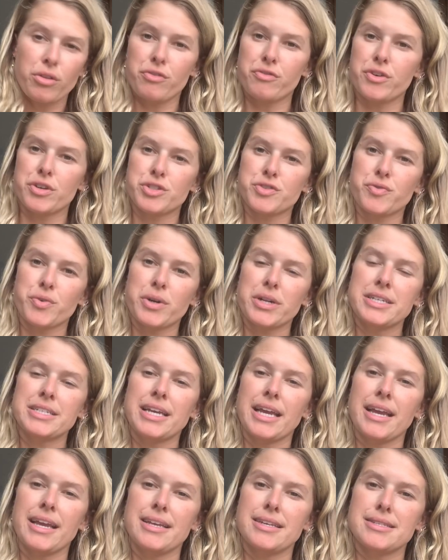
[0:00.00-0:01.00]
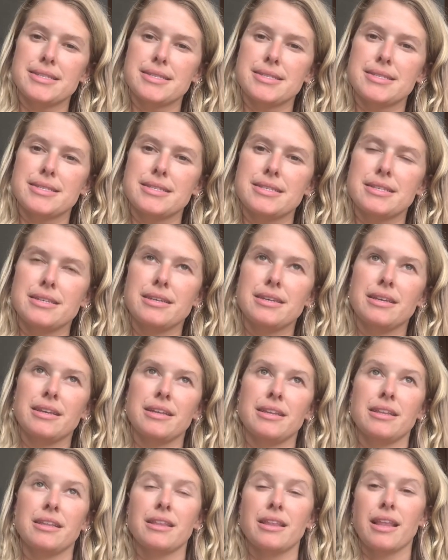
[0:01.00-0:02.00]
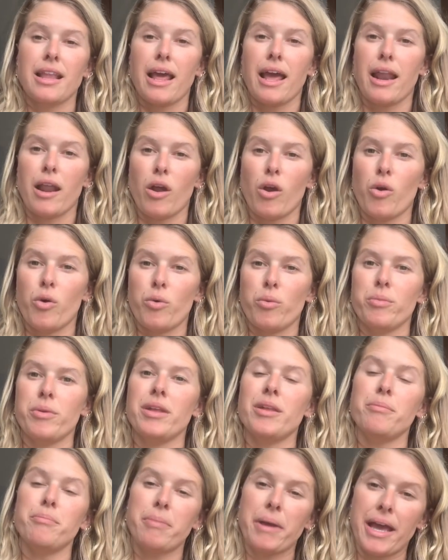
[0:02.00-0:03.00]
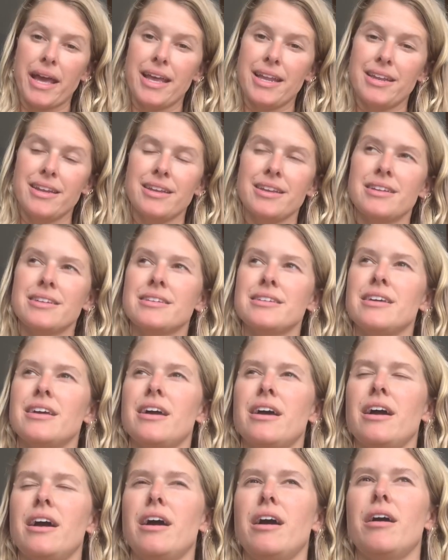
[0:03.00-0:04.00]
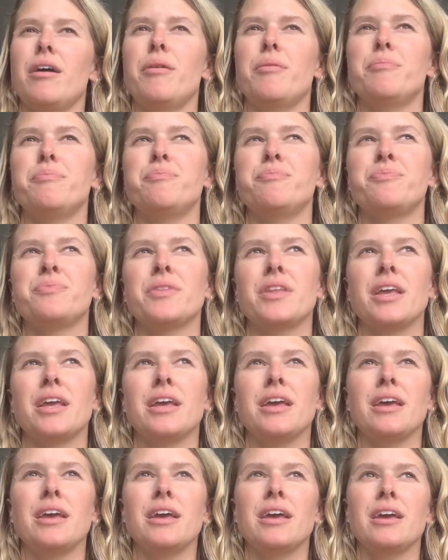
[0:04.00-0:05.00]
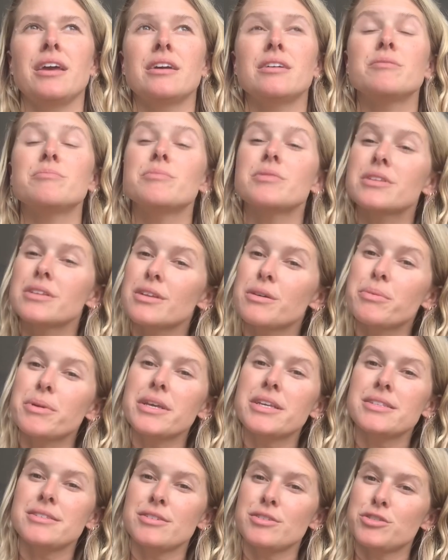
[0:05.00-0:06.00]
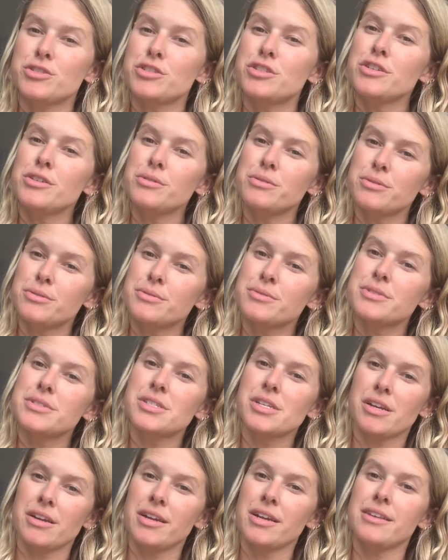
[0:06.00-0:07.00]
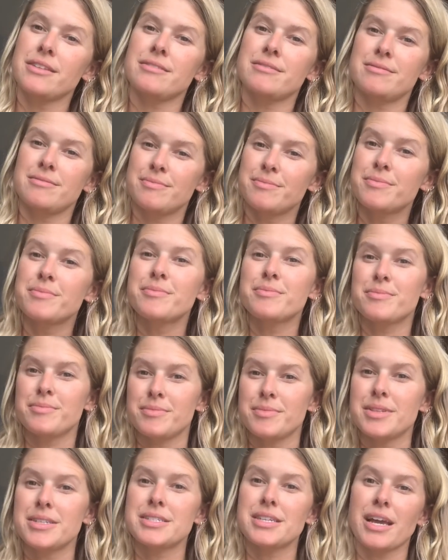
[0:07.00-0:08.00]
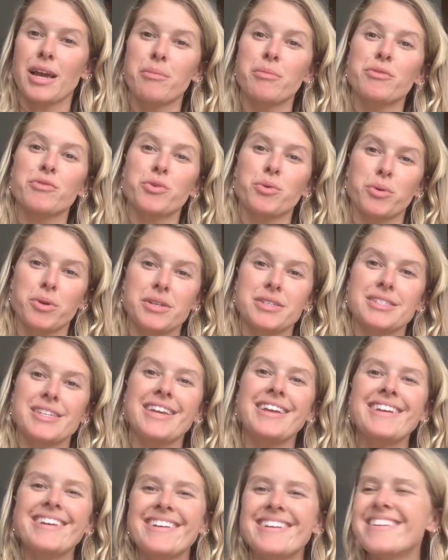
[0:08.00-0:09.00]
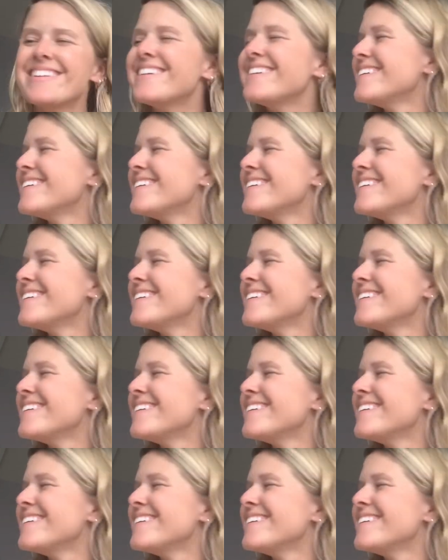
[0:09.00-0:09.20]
first 40 days at home in bed. A little bit easier to do during the time of quarantine.